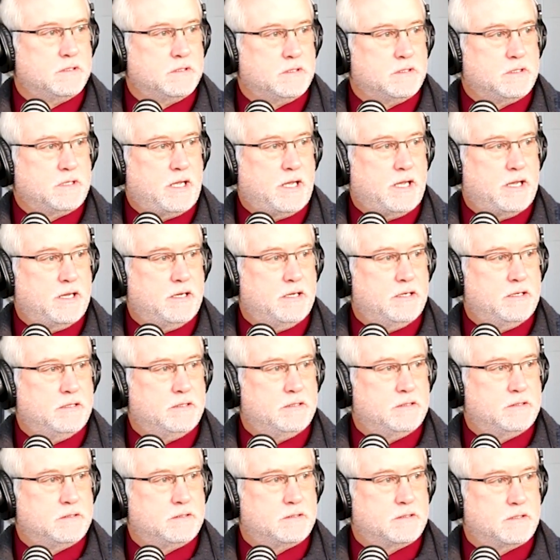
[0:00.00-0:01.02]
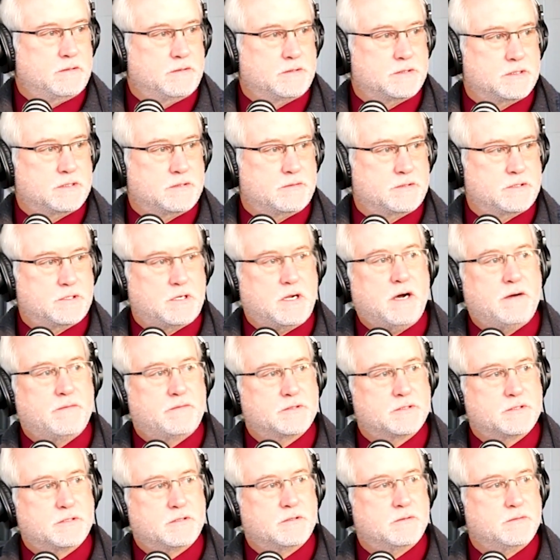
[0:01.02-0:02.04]
And there was an
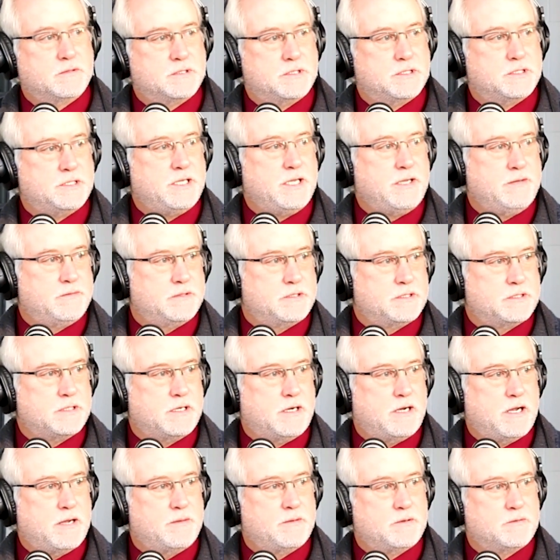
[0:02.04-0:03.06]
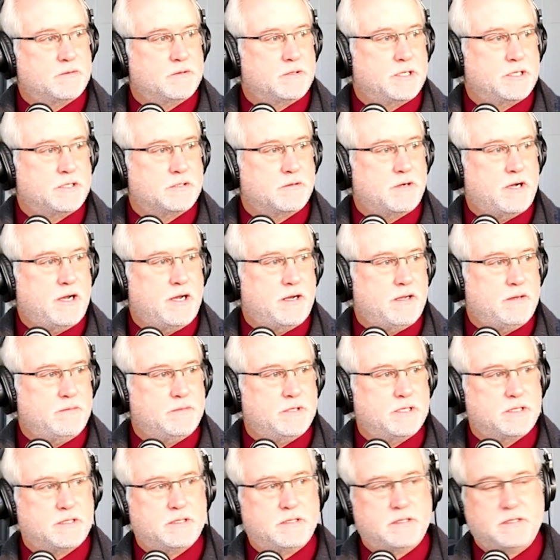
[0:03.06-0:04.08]
officer who was a chief at the time and really tried it,
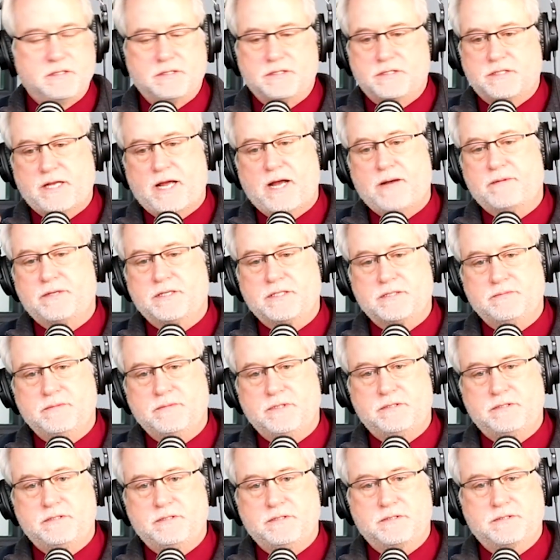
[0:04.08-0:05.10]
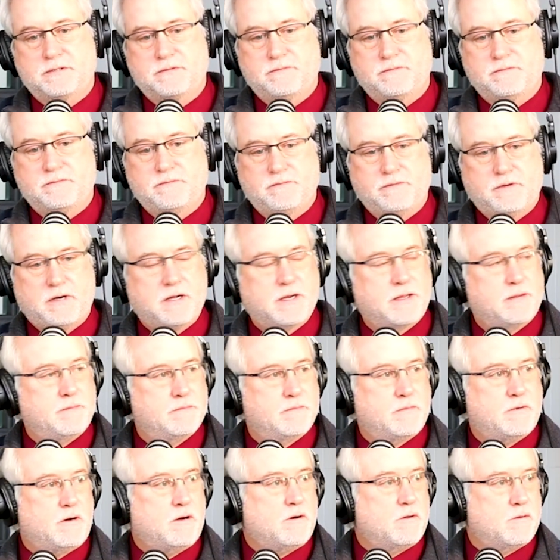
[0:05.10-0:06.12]
but the establishment just fought
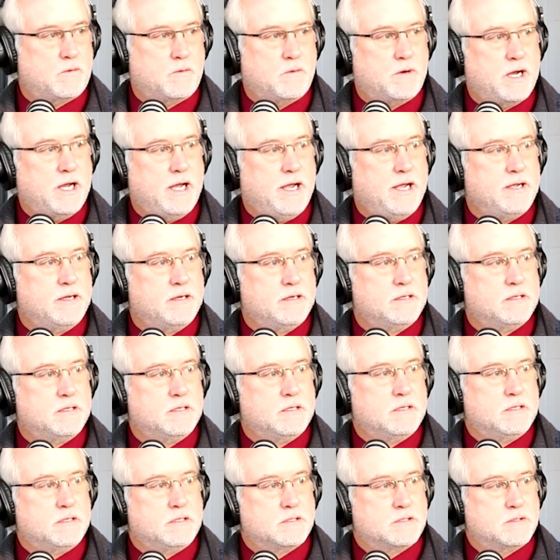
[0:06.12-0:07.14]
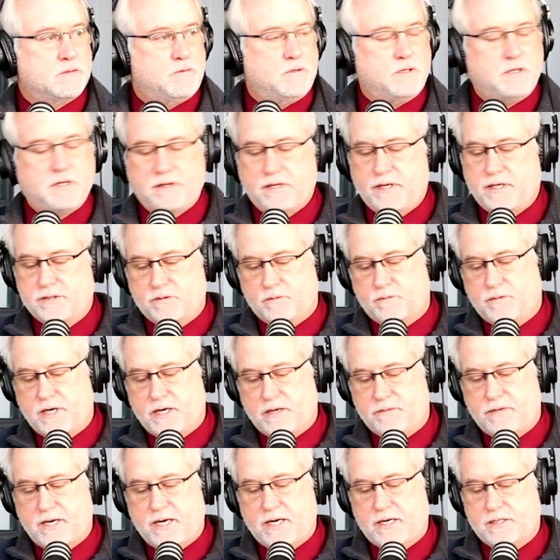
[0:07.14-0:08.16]
him all the way. So one of the things we're
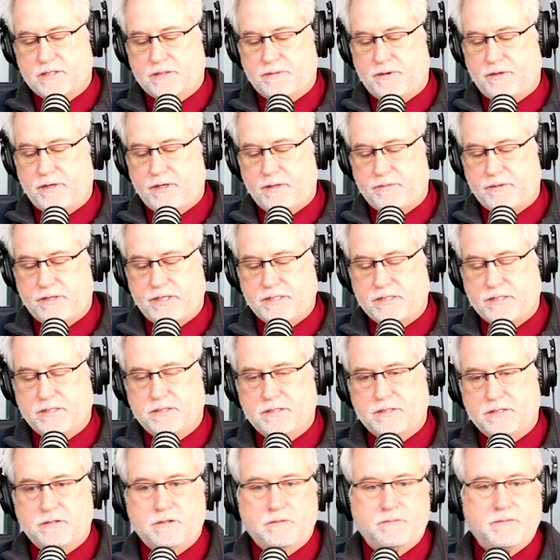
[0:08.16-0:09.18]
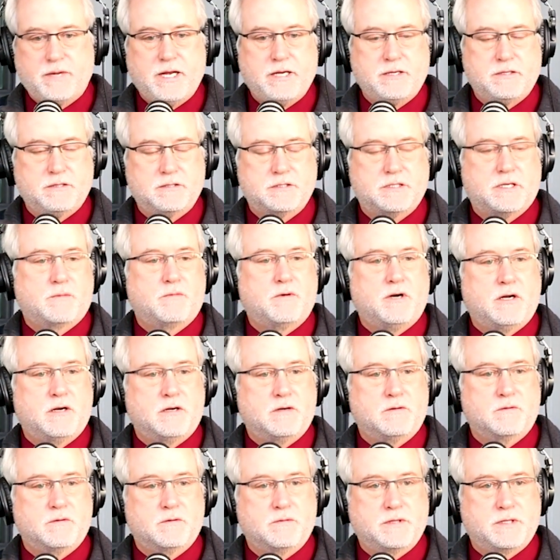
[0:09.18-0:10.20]
bringing back is community policing. So the majors I brought
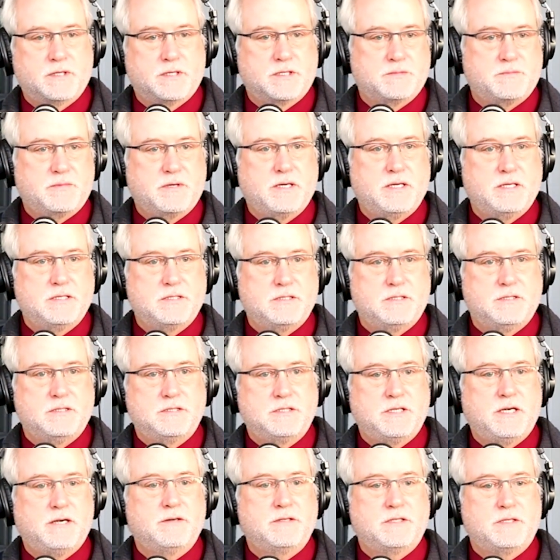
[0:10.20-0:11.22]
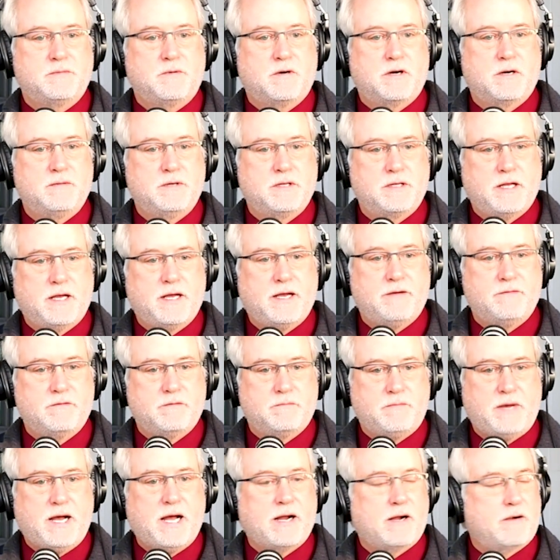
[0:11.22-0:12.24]
over with experience in the sheriff's department, they have a
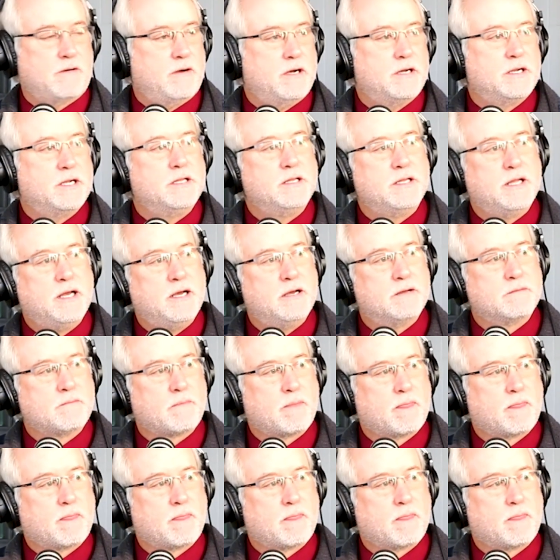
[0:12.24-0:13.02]
background in that.